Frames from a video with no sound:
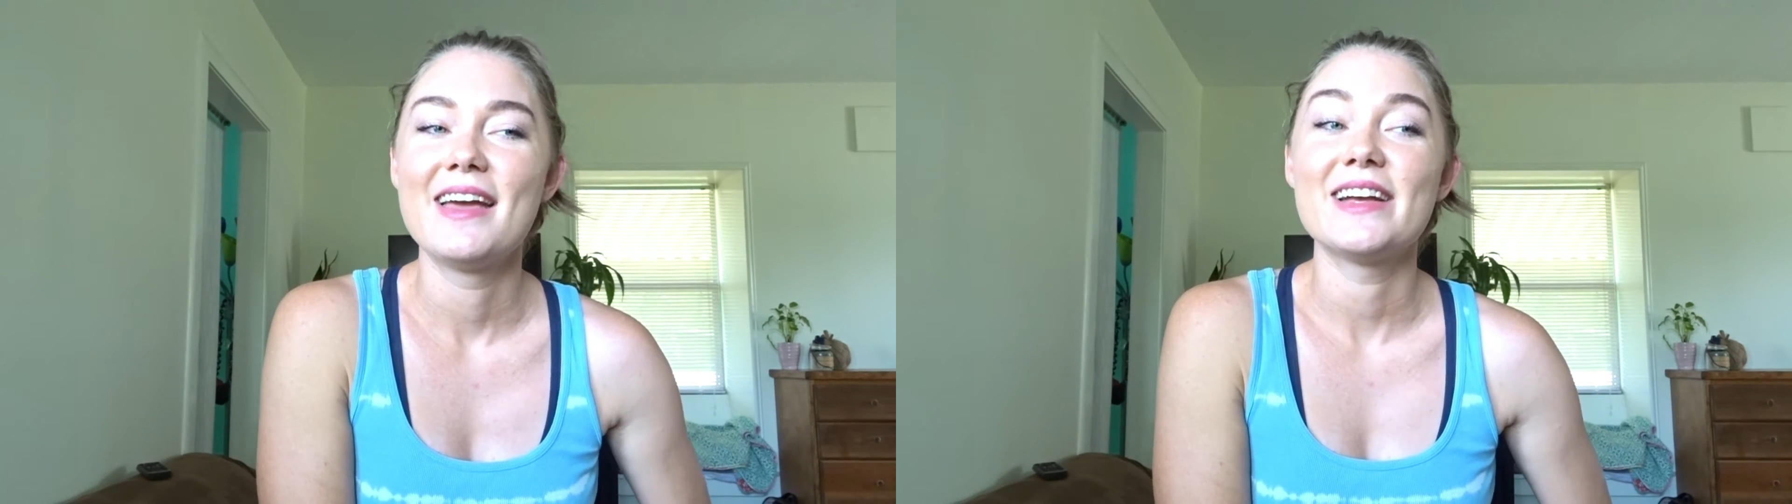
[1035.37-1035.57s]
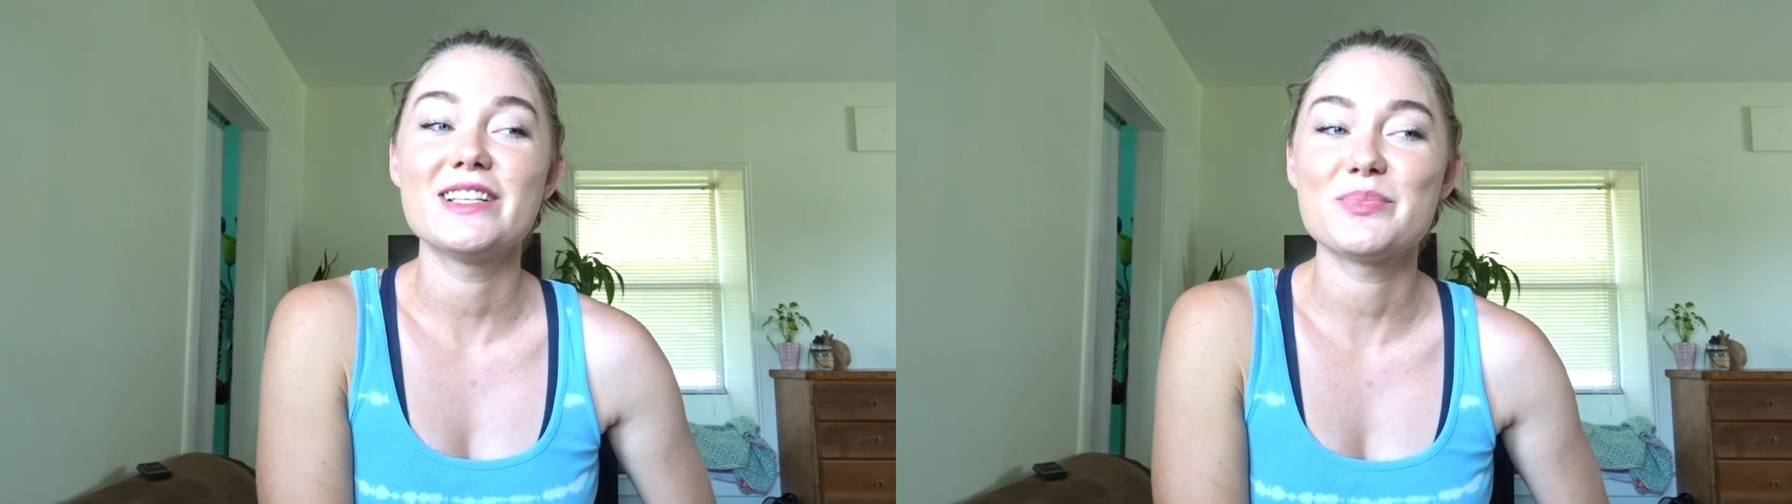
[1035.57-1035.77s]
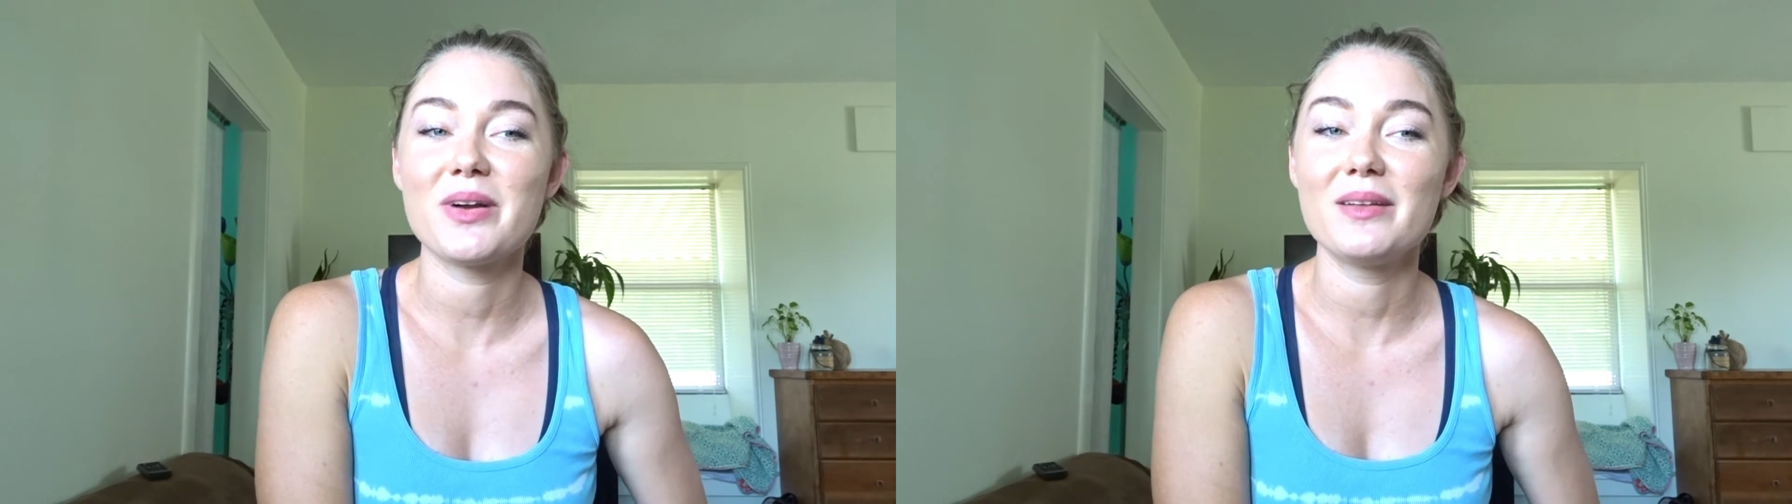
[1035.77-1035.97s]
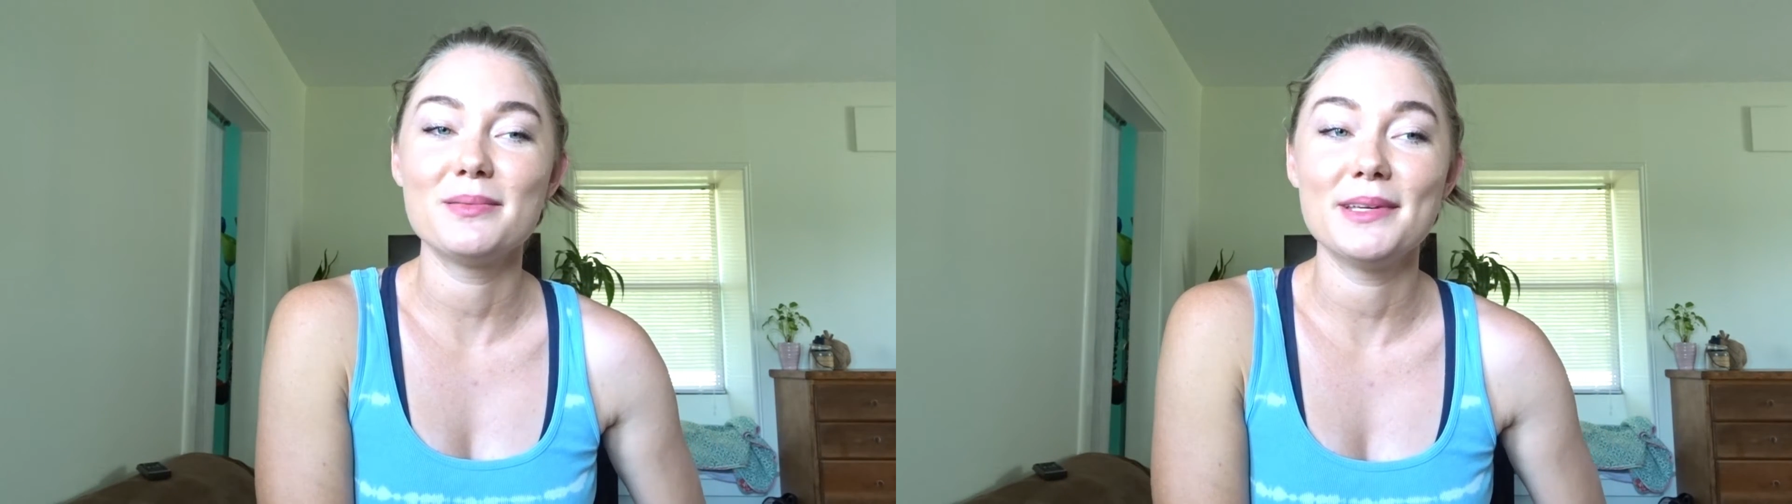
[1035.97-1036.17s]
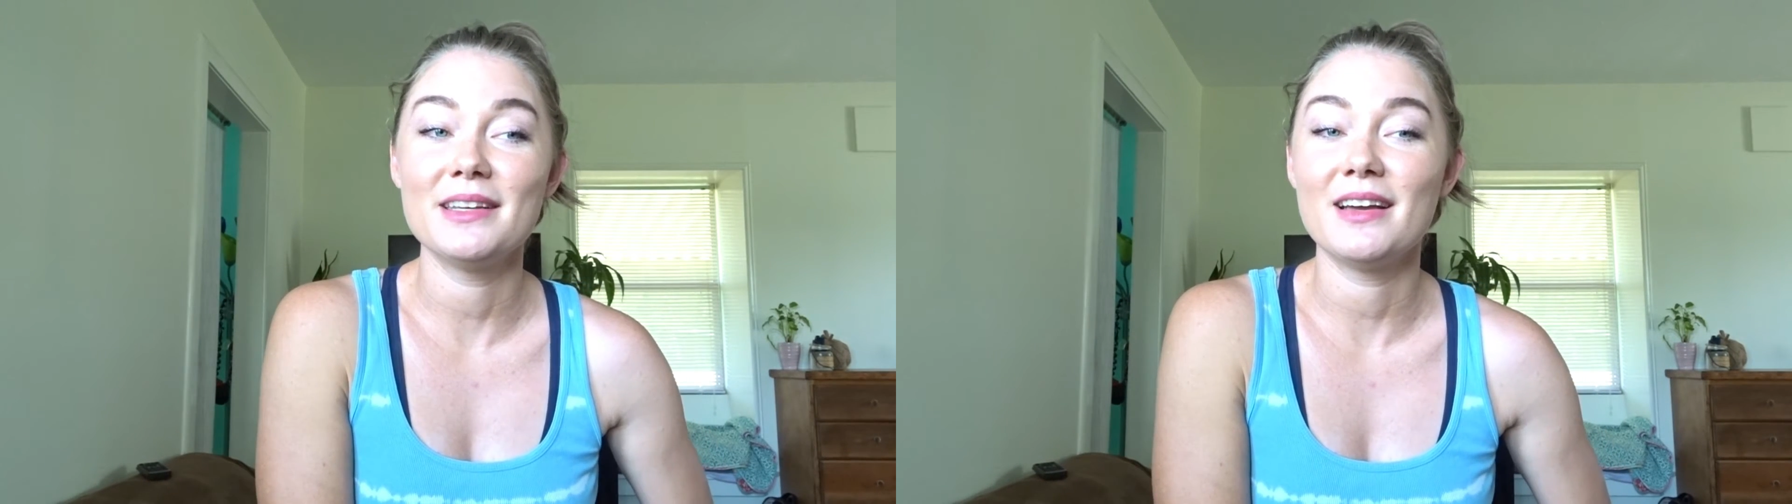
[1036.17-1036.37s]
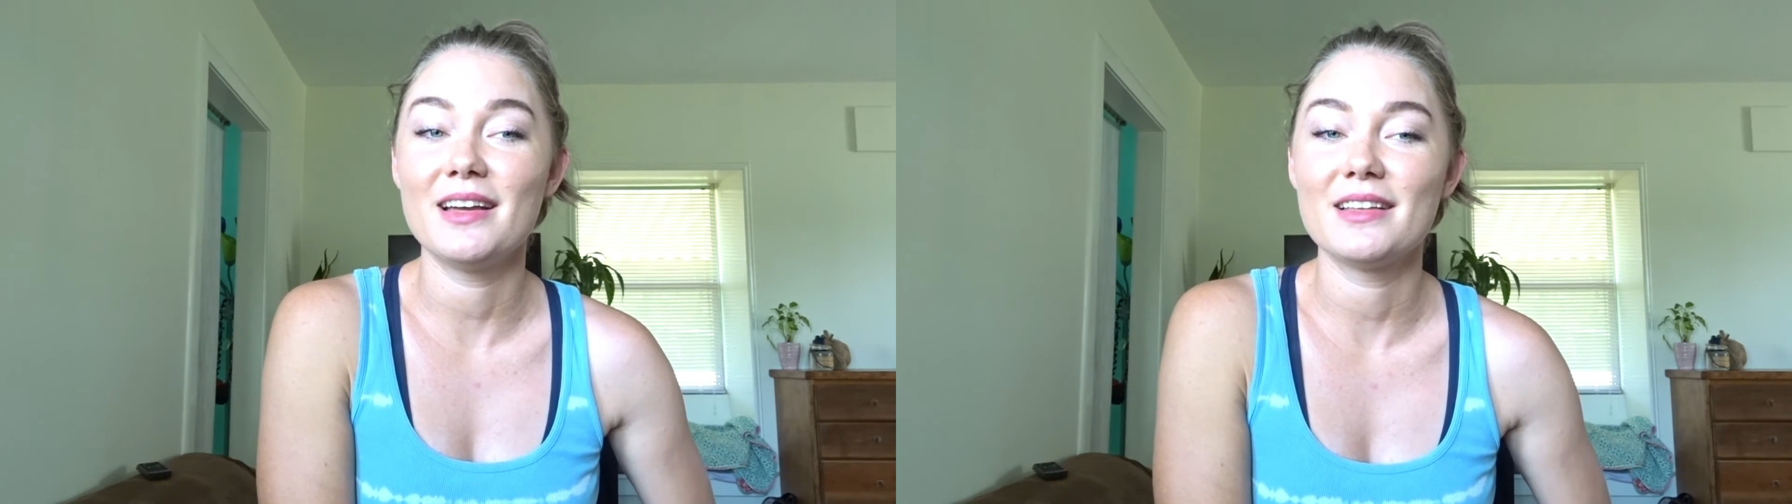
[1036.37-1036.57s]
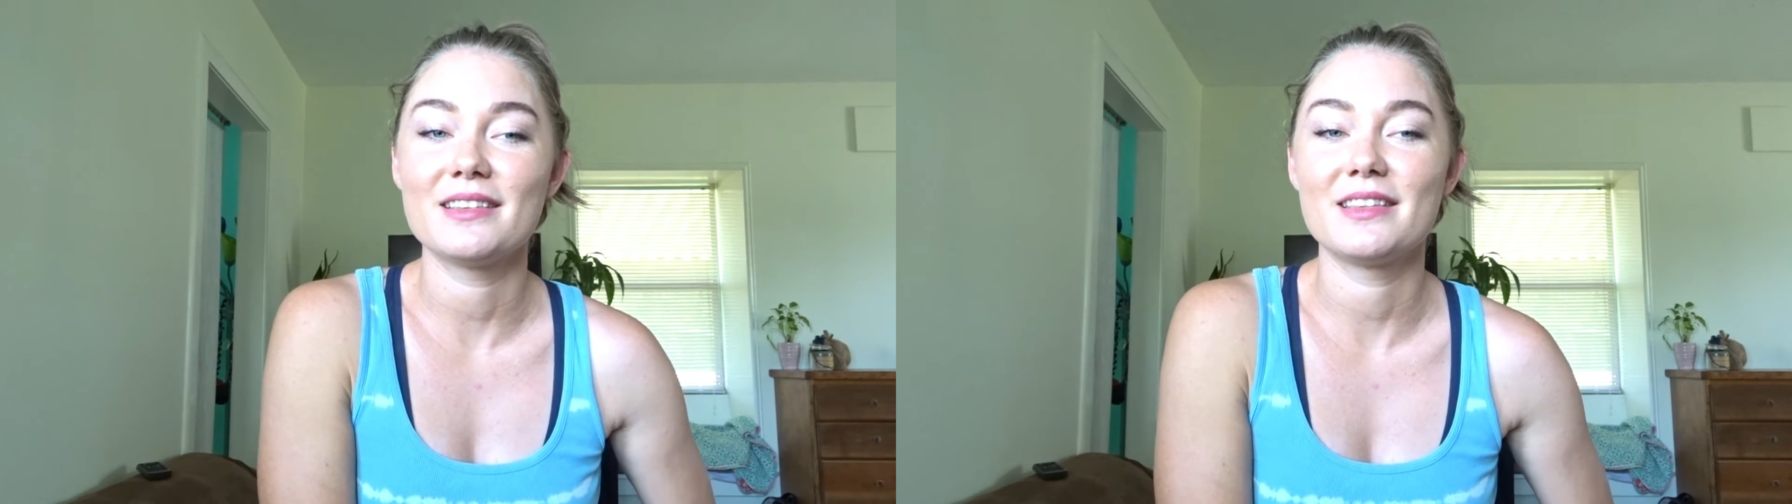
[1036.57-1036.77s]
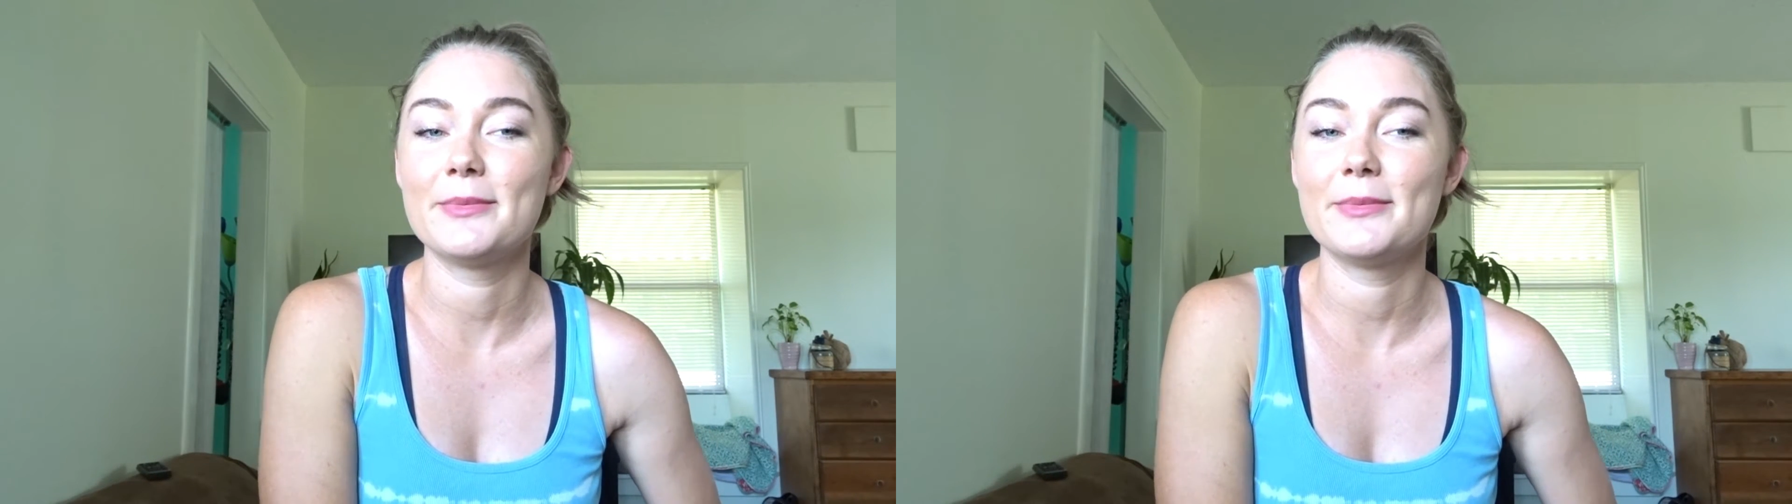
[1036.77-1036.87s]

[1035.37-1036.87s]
It's probably not